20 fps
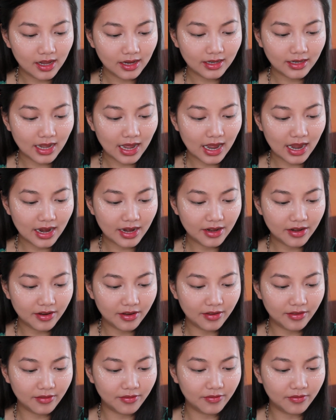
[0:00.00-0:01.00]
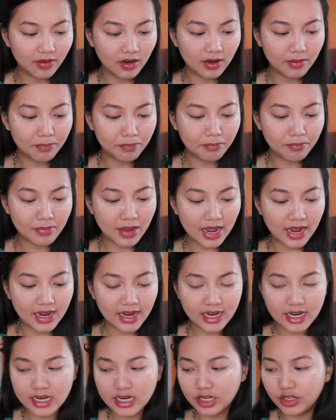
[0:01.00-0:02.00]
kind of
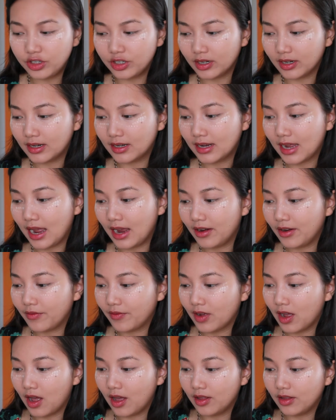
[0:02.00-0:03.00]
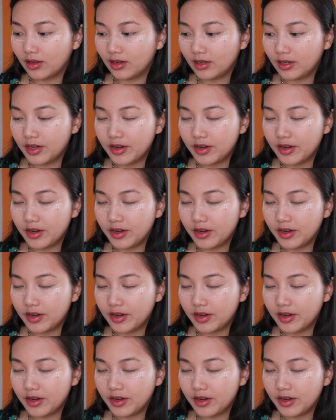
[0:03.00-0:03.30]
beige kind of color.